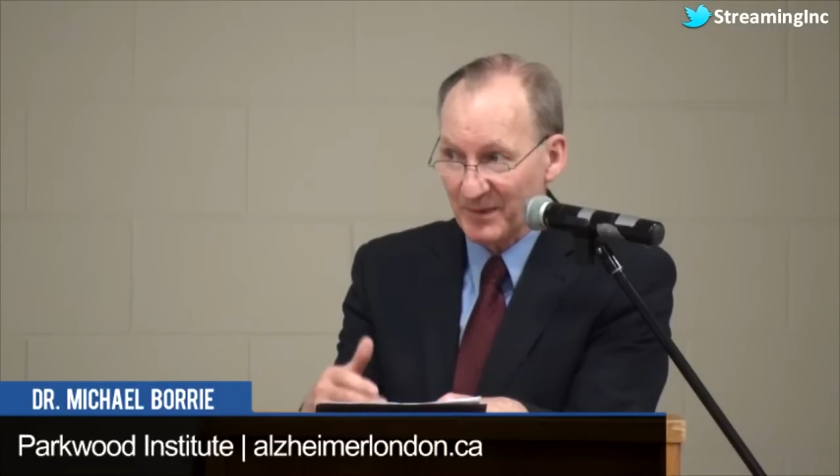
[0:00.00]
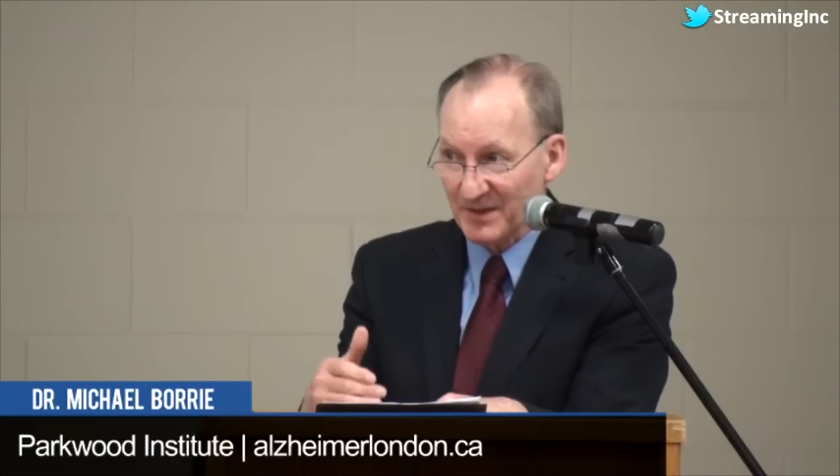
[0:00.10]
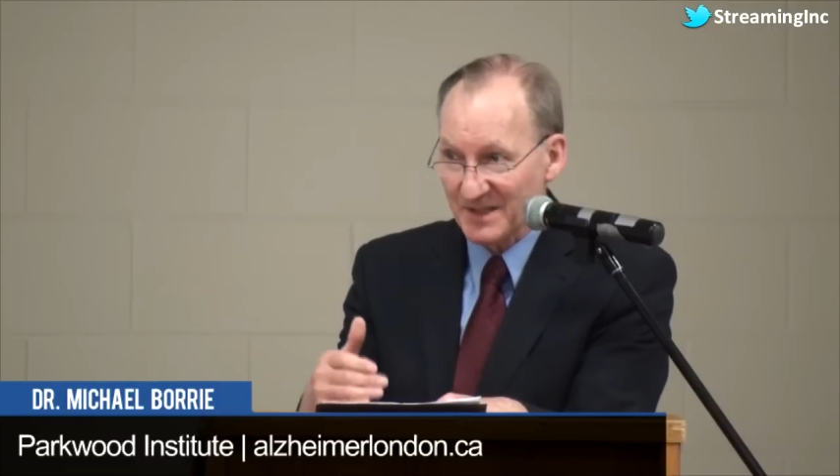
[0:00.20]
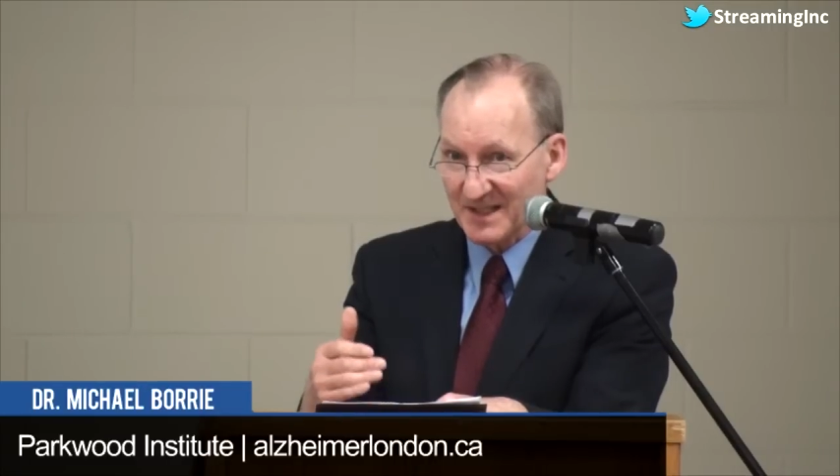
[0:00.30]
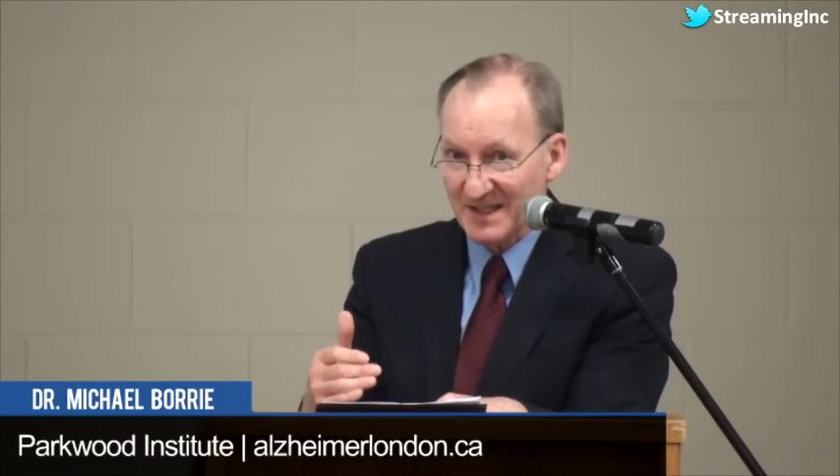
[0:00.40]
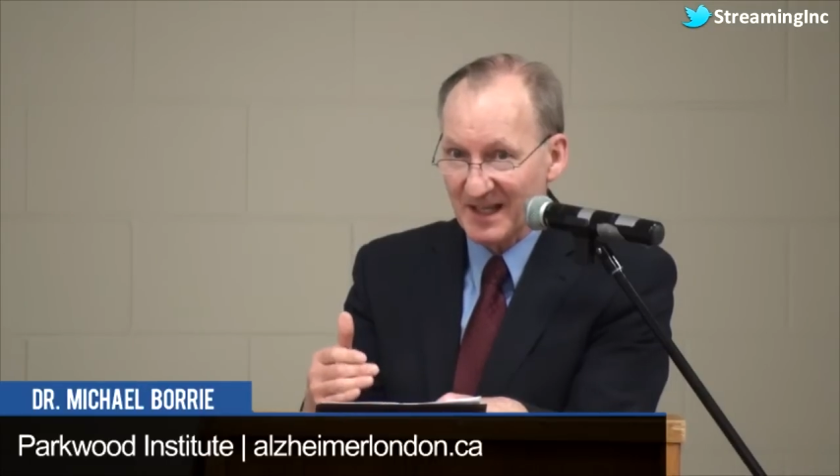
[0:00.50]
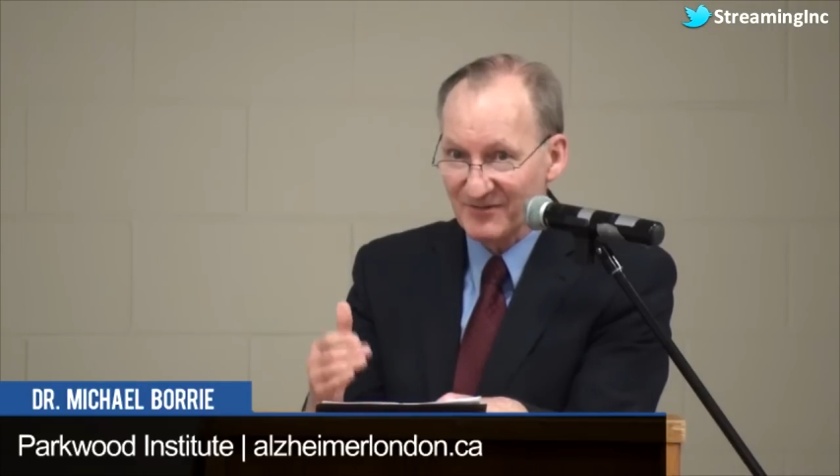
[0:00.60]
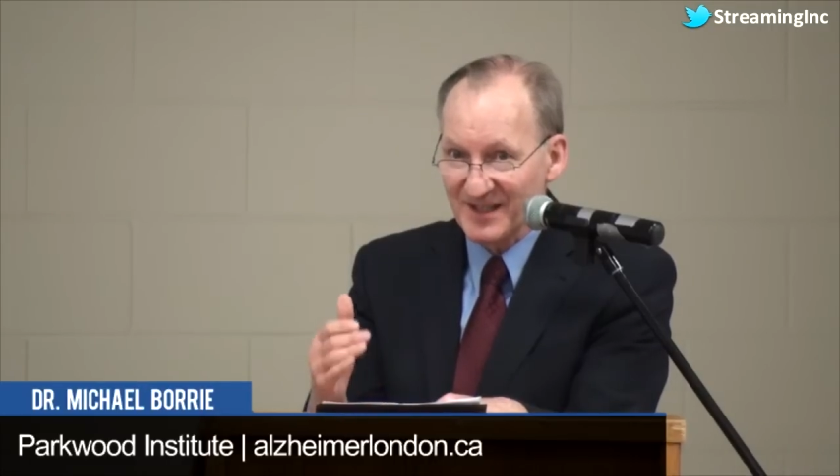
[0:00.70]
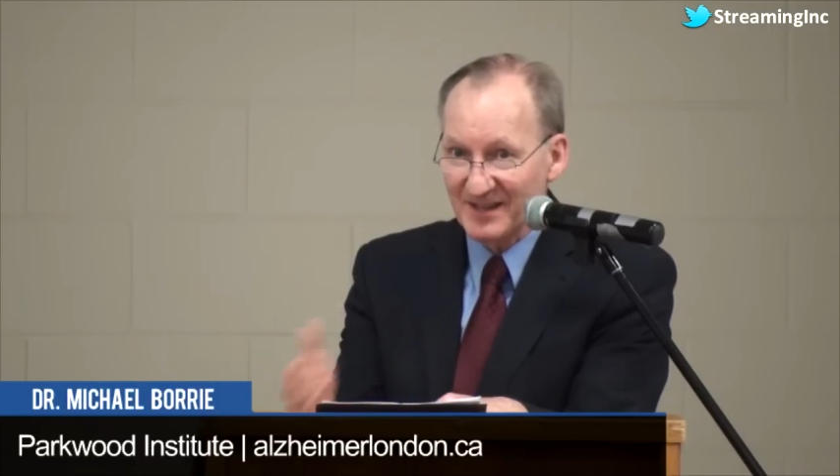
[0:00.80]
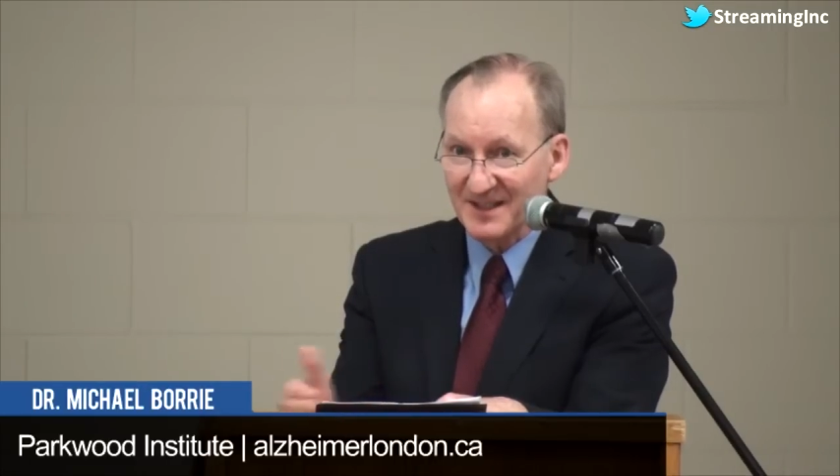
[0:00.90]
because they say,
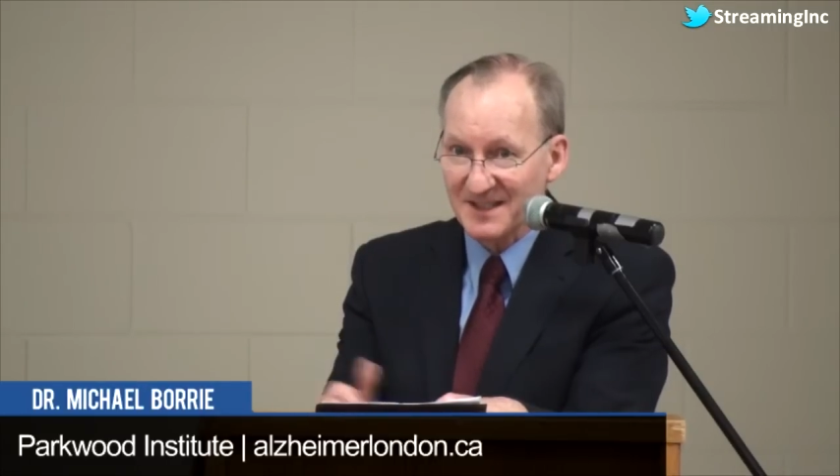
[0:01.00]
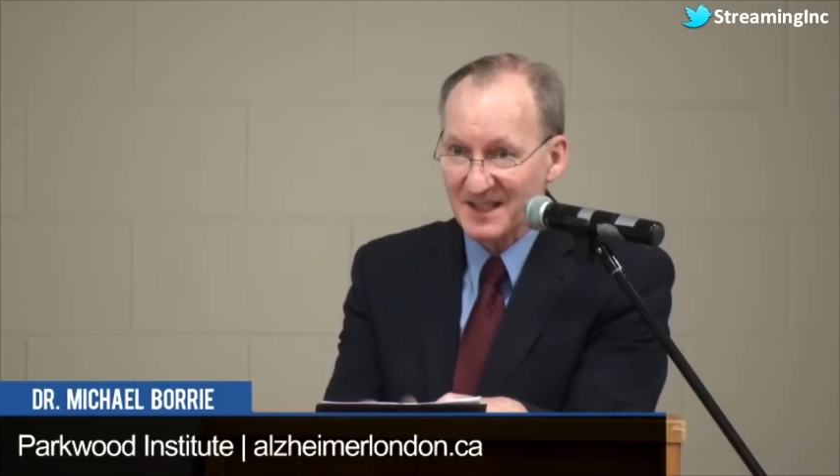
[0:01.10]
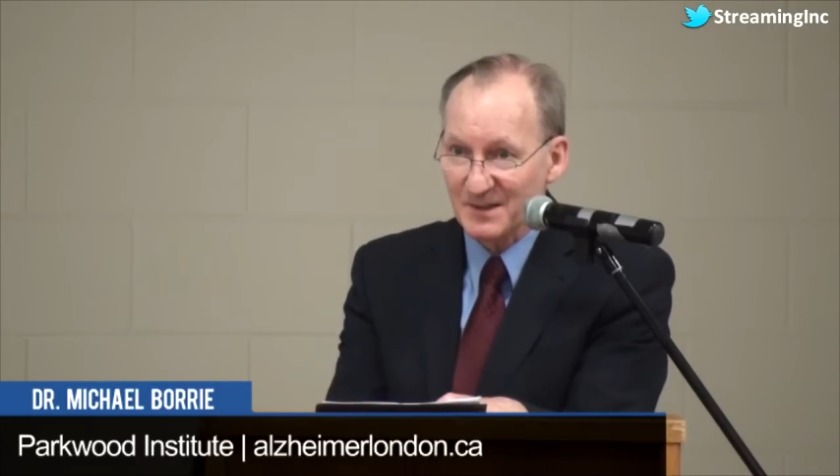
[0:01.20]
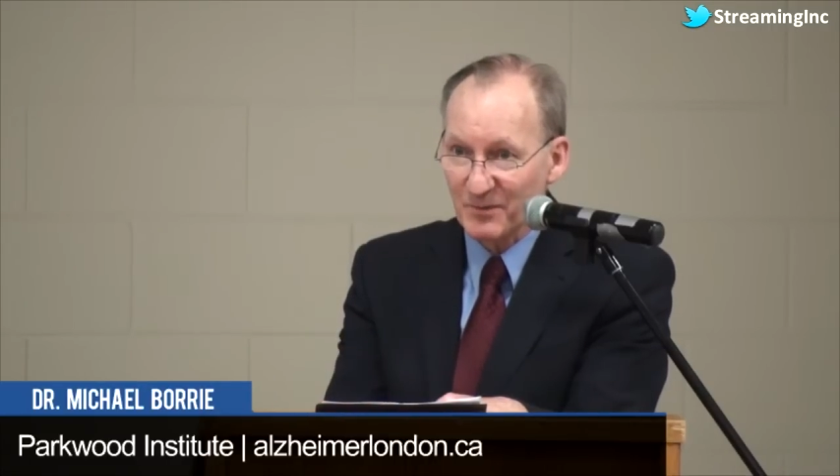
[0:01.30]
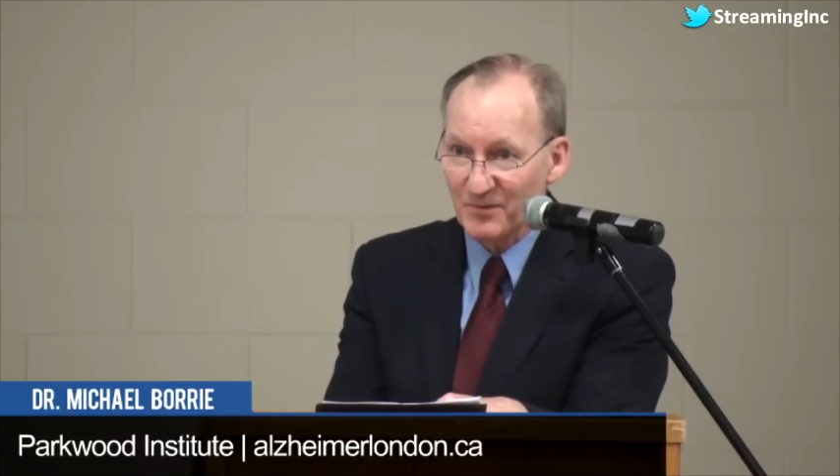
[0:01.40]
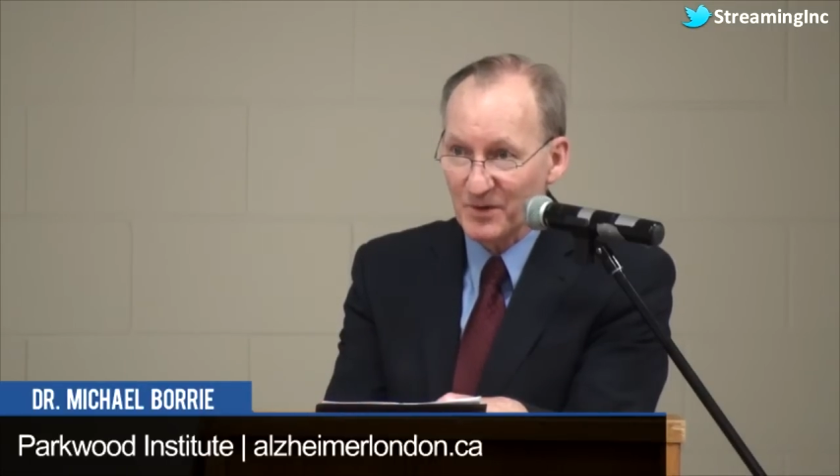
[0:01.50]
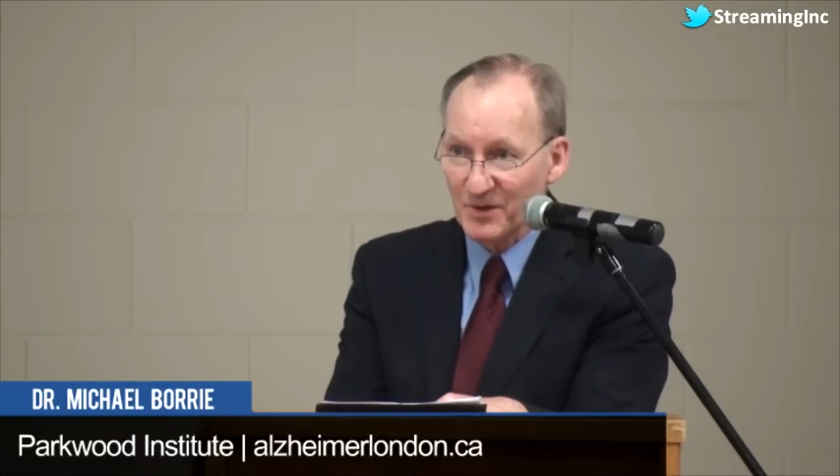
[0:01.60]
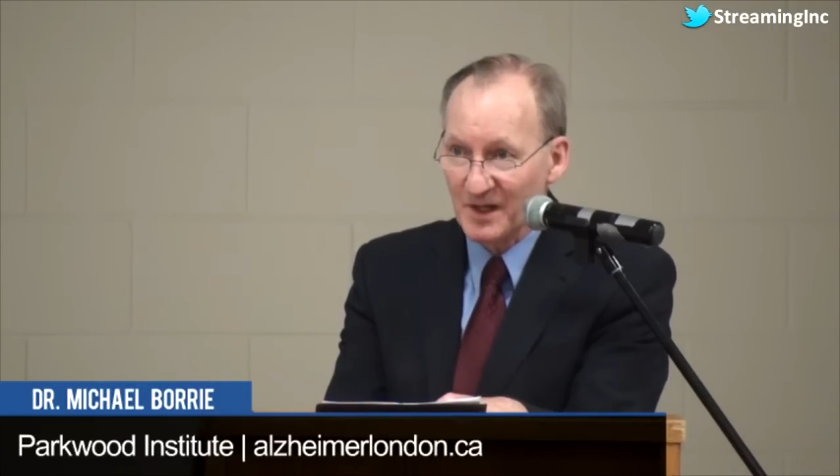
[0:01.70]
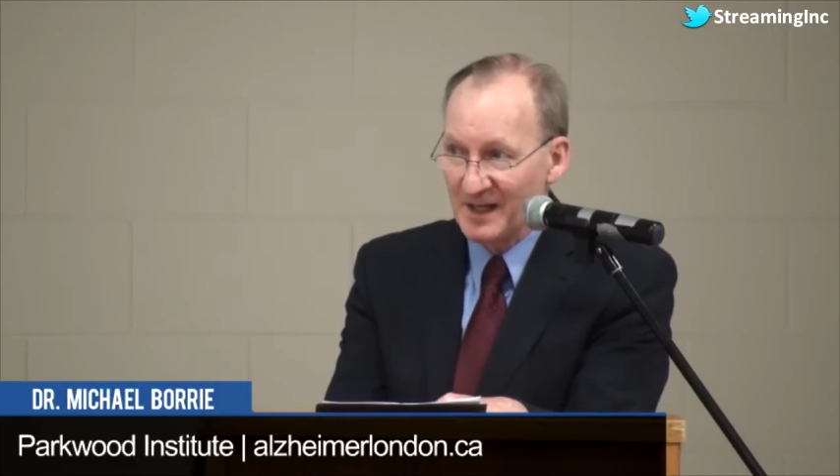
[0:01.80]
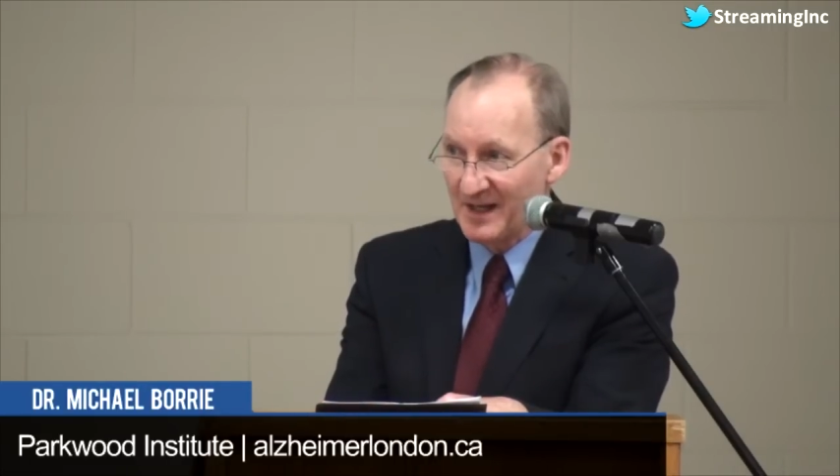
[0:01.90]
I've done this test before,